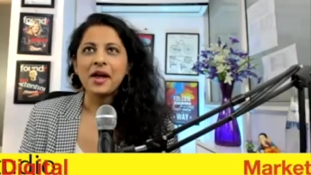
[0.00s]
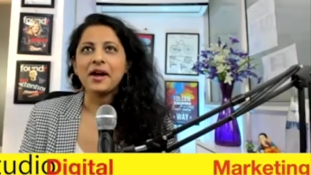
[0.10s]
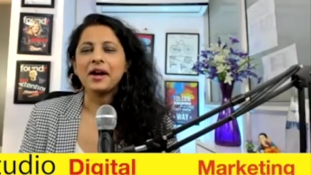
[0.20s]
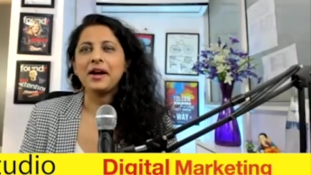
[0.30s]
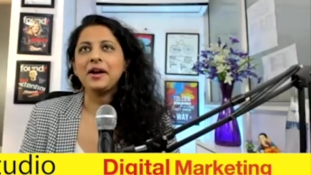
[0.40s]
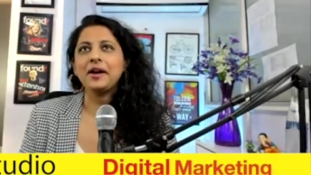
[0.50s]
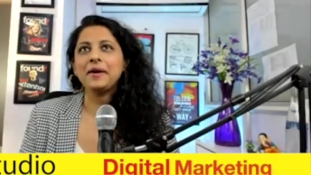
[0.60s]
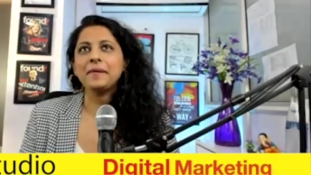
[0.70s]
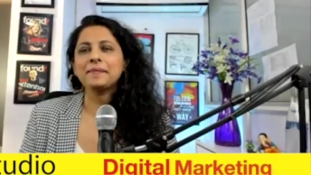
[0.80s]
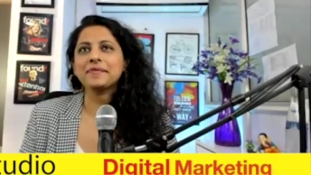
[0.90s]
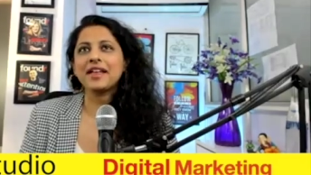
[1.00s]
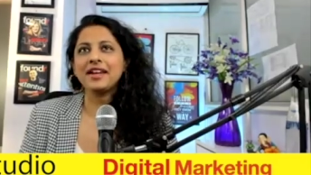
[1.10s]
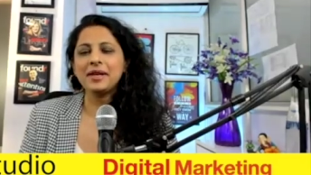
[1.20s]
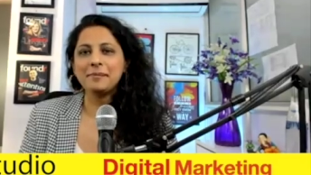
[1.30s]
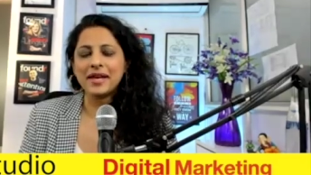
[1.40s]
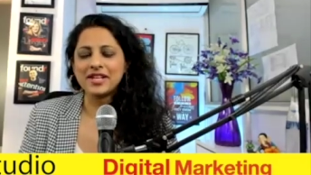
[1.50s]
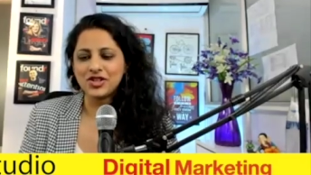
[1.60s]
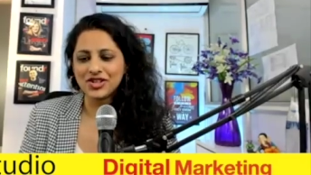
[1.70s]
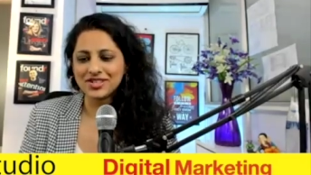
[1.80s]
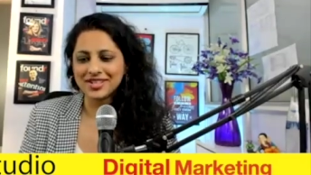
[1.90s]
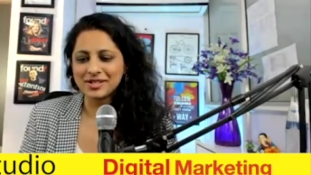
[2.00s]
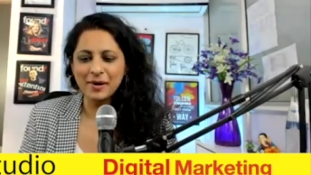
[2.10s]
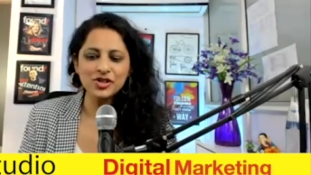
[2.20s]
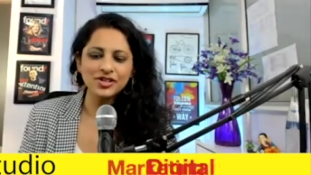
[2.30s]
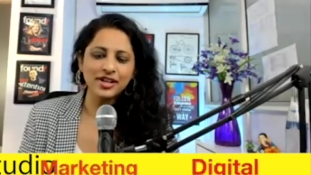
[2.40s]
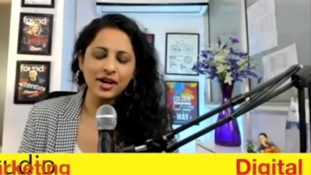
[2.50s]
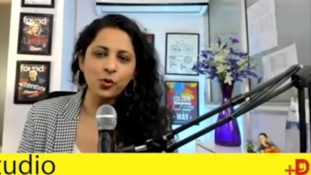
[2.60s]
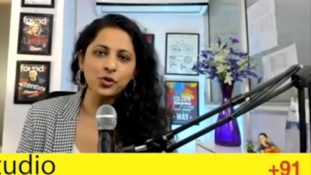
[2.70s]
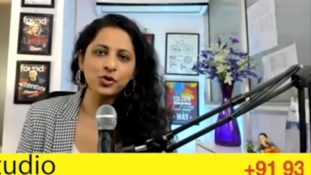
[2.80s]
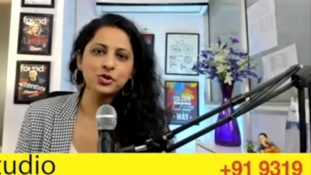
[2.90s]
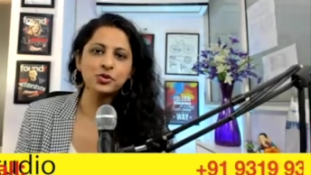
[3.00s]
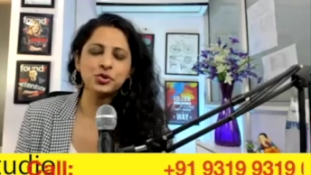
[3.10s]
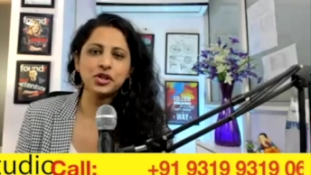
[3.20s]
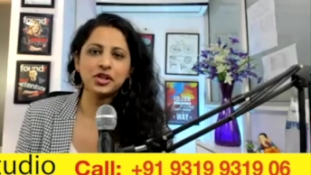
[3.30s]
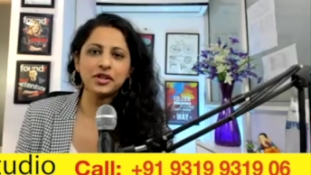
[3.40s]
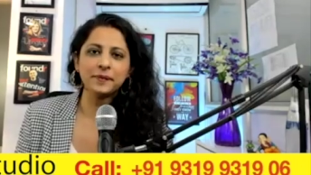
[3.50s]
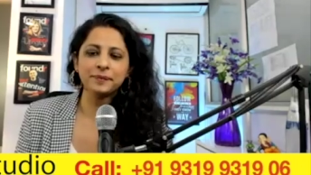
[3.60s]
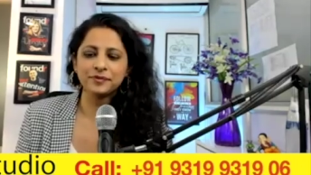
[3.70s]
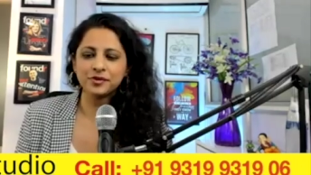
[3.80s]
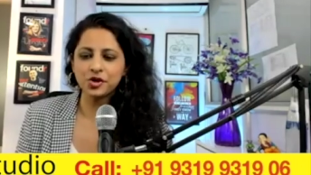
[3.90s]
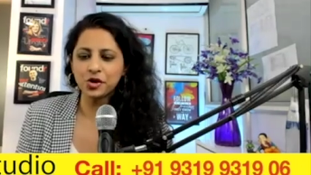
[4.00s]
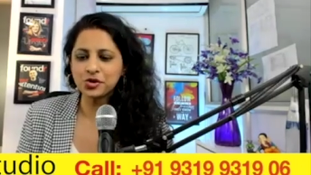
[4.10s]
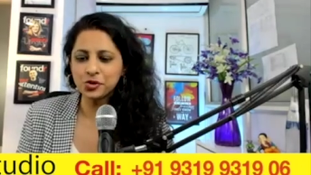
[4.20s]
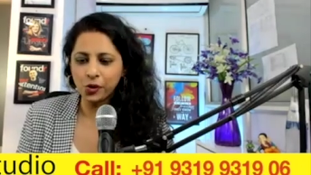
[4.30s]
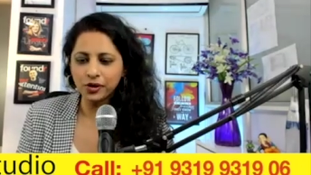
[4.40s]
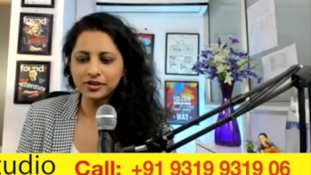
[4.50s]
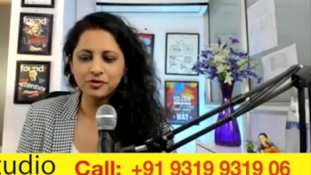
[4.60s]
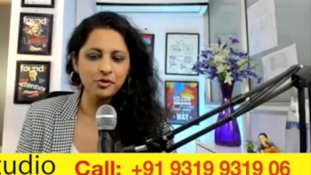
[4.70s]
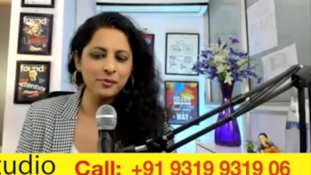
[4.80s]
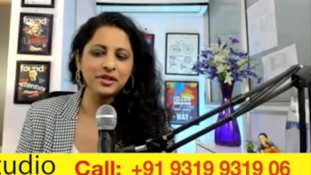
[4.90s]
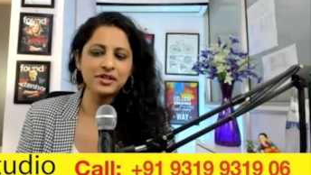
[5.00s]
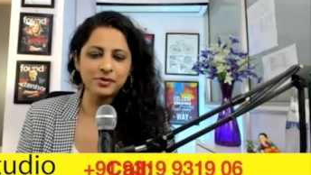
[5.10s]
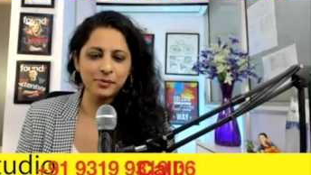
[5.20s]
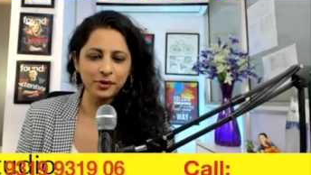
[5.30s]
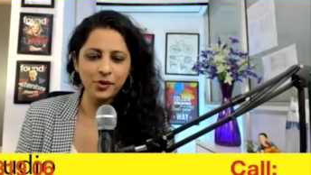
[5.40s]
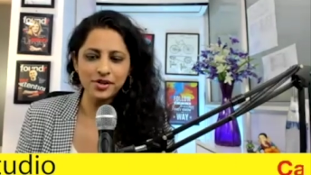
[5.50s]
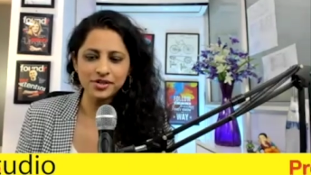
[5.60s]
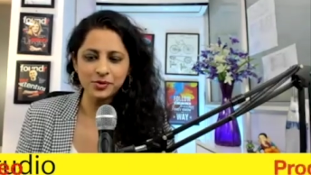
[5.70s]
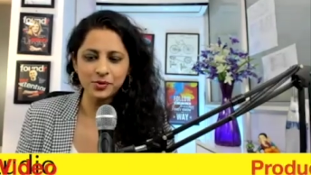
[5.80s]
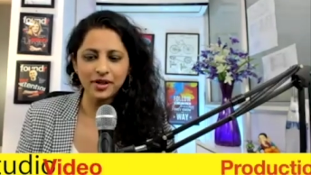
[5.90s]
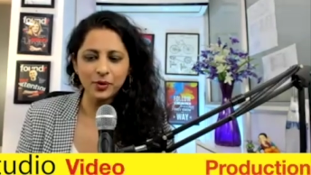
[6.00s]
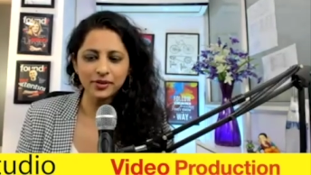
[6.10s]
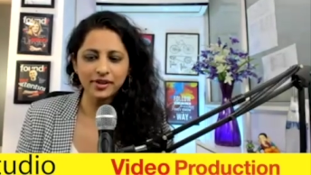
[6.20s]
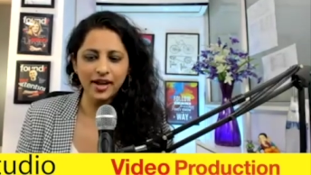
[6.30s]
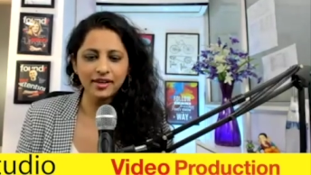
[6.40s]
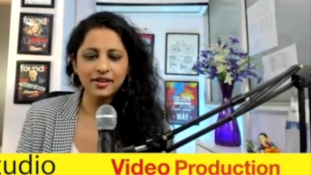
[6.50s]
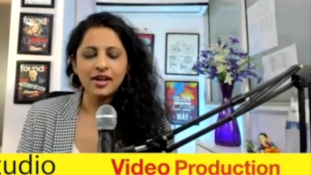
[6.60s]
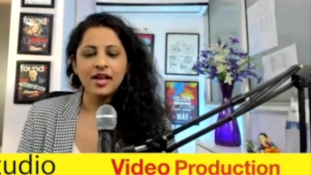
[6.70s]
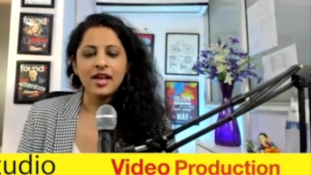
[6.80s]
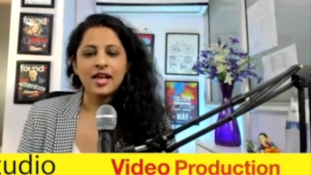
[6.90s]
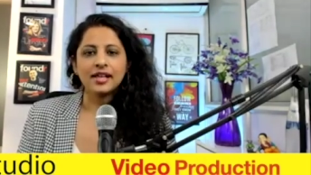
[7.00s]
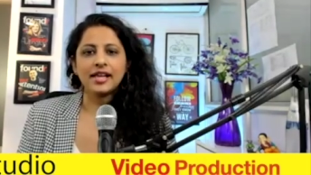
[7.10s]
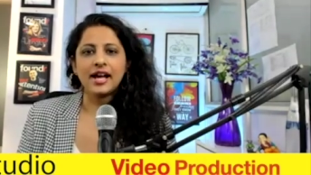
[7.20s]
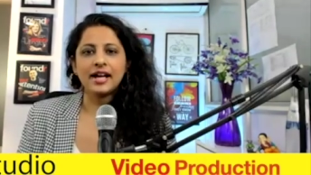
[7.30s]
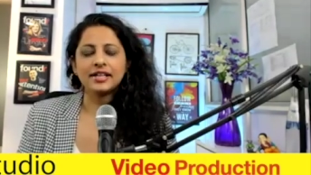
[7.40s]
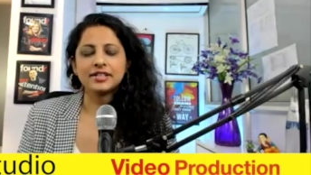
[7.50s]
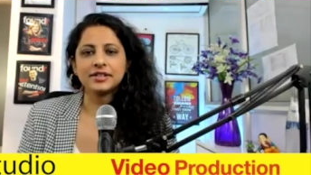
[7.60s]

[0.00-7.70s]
Any message? Especially, I want to talk to all the women entrepreneurs who are out there, that